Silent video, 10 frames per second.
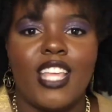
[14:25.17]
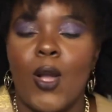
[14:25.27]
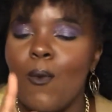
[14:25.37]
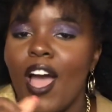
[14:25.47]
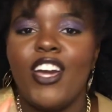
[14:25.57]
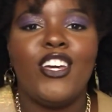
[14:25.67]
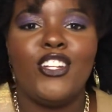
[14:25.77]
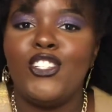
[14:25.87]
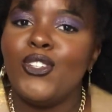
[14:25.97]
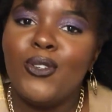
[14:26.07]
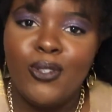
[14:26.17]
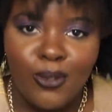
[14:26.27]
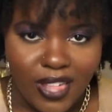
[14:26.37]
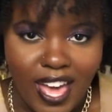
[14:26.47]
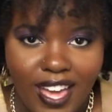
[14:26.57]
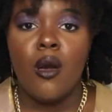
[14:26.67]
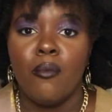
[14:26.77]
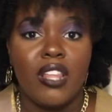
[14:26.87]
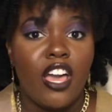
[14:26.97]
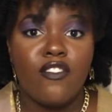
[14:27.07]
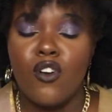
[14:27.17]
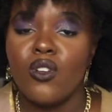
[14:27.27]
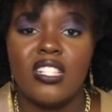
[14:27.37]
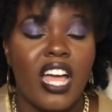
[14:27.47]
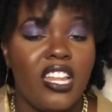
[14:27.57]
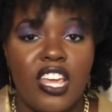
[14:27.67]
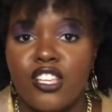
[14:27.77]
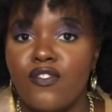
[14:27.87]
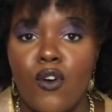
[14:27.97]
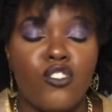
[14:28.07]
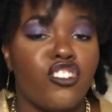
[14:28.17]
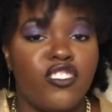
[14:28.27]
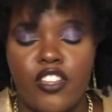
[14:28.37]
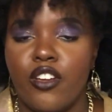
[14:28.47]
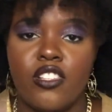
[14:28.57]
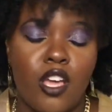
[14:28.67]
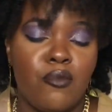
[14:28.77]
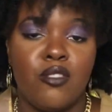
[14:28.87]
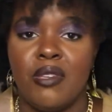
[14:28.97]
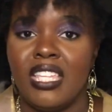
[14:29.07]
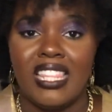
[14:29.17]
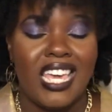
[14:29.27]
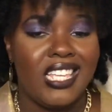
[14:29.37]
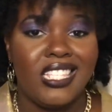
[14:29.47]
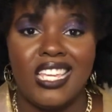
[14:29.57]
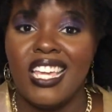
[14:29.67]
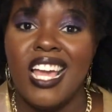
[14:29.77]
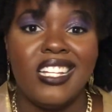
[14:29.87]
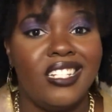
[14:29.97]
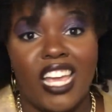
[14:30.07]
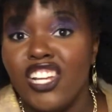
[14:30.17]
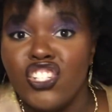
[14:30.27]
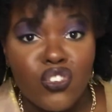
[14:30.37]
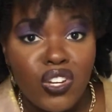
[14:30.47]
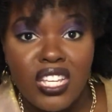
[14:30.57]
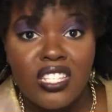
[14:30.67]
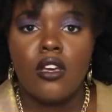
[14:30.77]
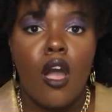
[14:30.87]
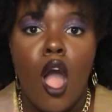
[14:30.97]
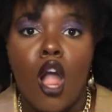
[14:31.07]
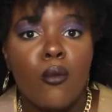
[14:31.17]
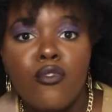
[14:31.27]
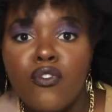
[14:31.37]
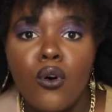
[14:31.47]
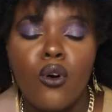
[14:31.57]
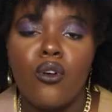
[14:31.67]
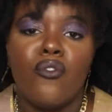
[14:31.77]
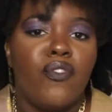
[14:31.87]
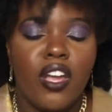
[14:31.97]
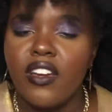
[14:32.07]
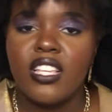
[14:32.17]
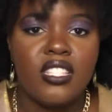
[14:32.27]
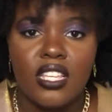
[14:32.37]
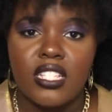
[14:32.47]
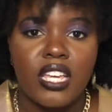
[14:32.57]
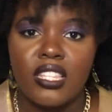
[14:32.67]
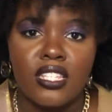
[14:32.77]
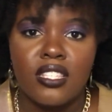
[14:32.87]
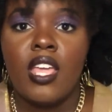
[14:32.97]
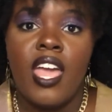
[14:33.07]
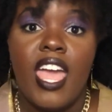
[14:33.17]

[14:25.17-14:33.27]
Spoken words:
like, why couldn't you do that? Black folks, Latinx folks are stereotyped to be lazy, dangerous, harmful, various things like this.